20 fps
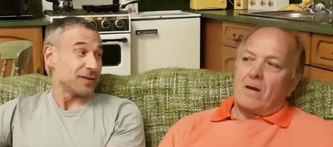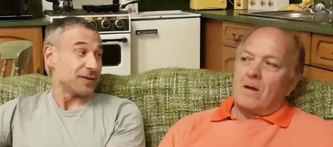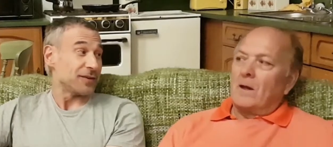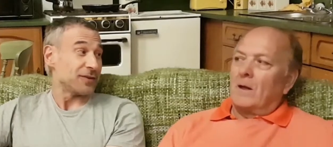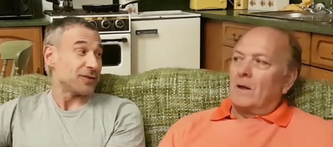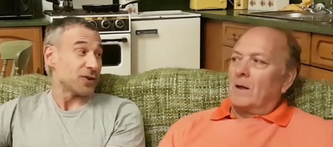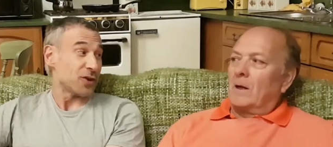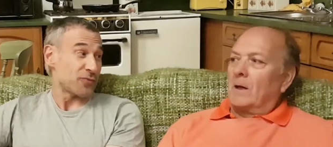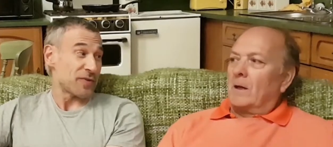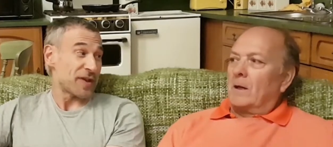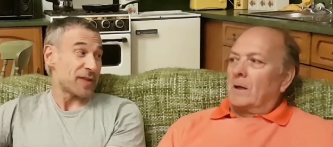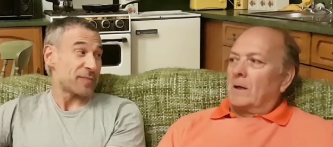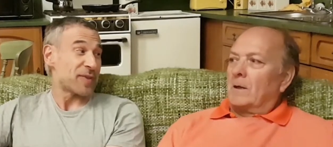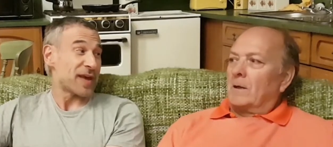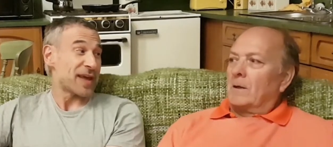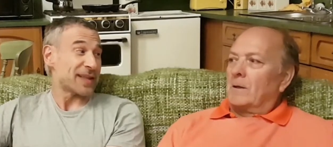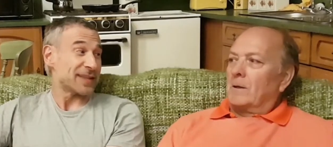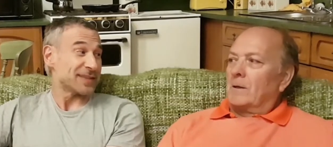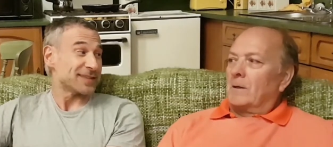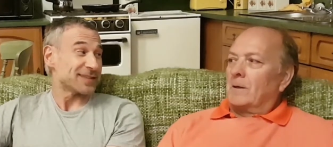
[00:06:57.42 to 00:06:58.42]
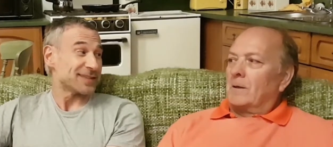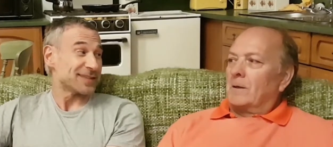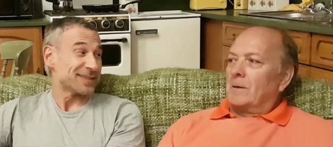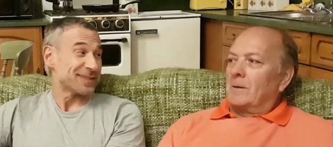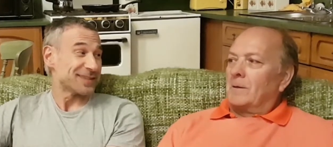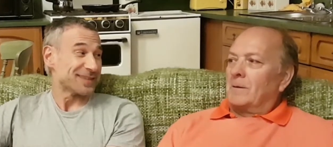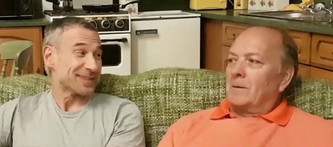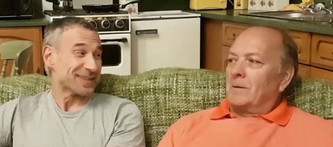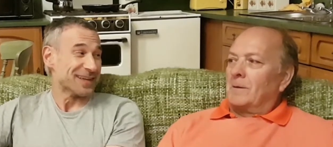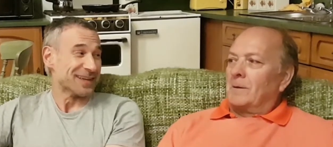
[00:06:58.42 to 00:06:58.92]
Speaker 1: Your red pants.
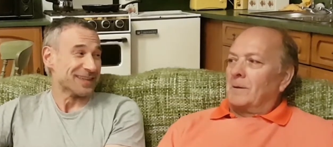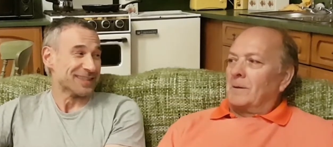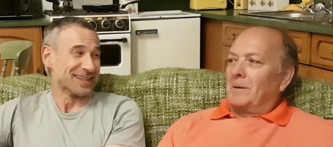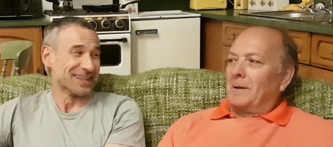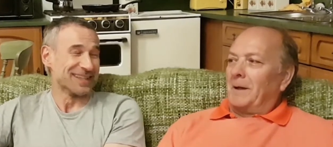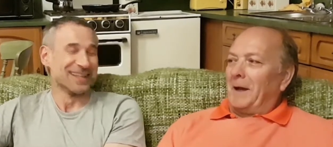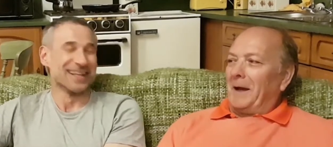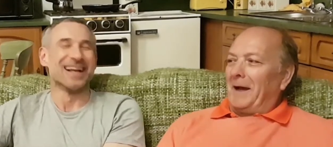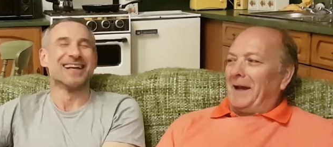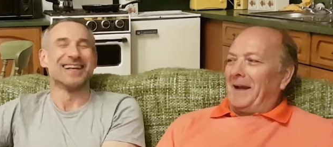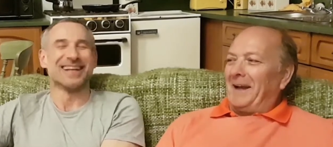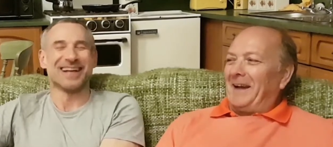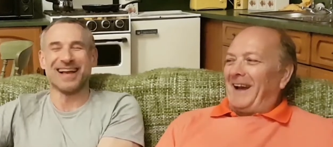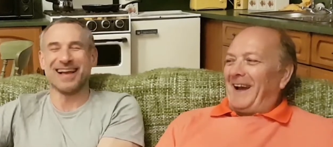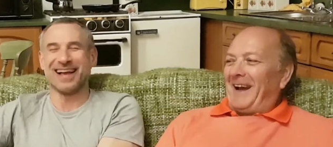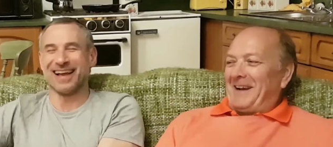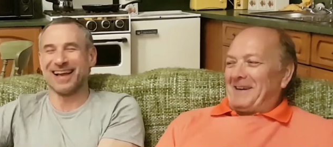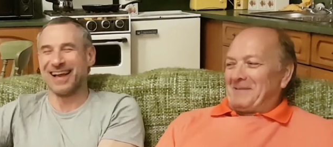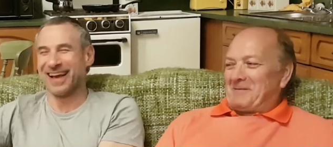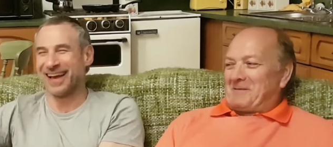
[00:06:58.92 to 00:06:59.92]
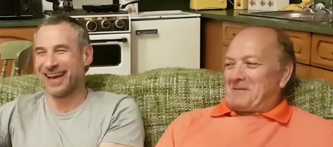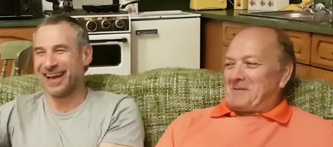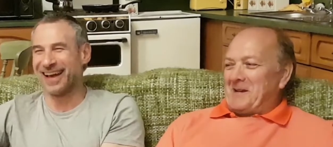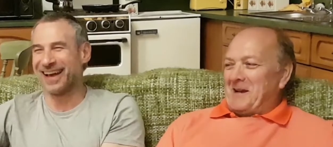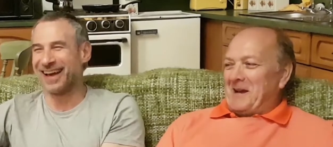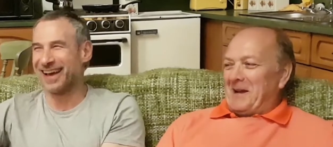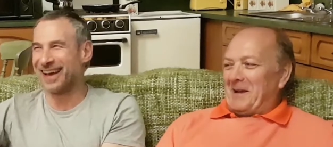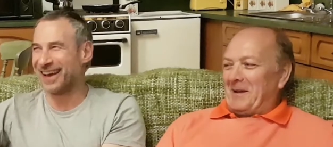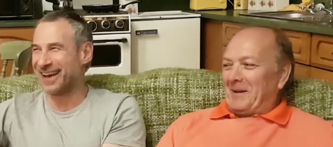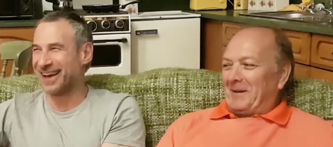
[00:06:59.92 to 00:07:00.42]
How
Speaker 2: dare
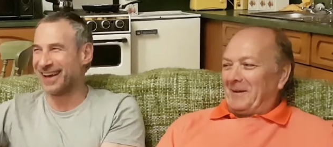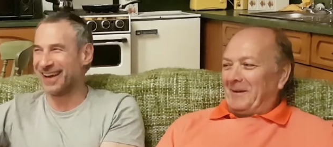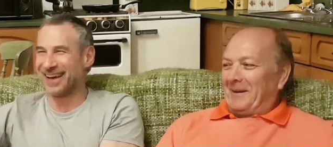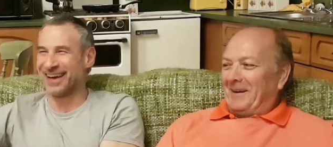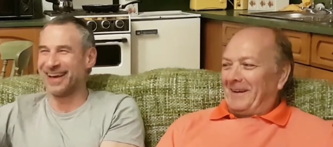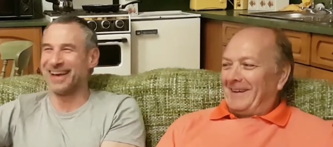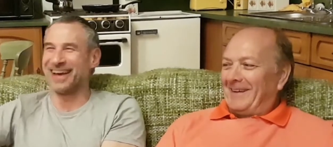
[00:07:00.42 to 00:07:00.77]
you?